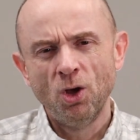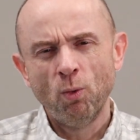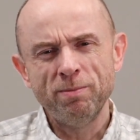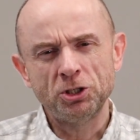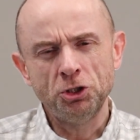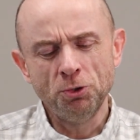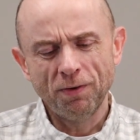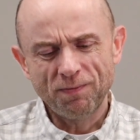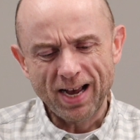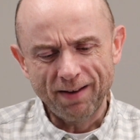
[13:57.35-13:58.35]
We must
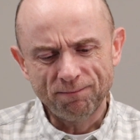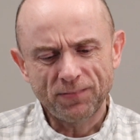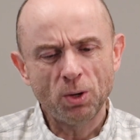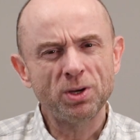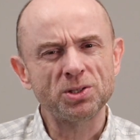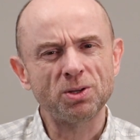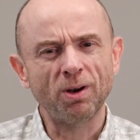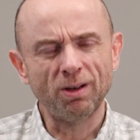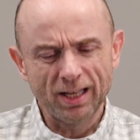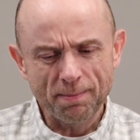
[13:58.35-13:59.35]
unify and focus on
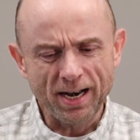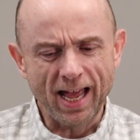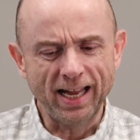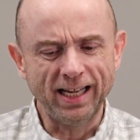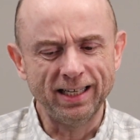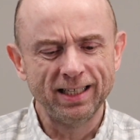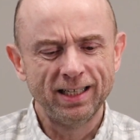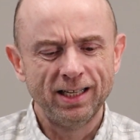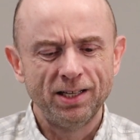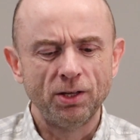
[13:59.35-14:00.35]
eliminating
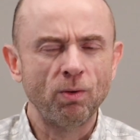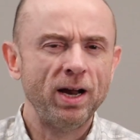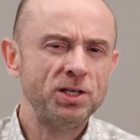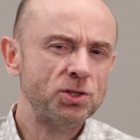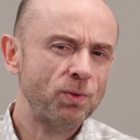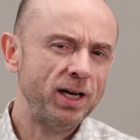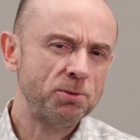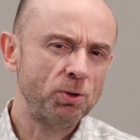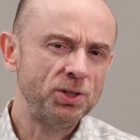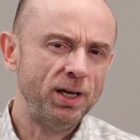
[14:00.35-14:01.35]
the greatest threats
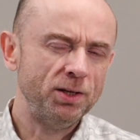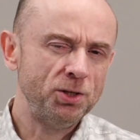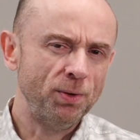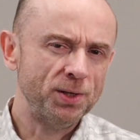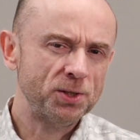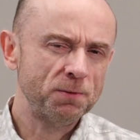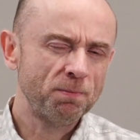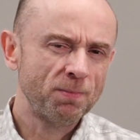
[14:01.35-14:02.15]
presented to us.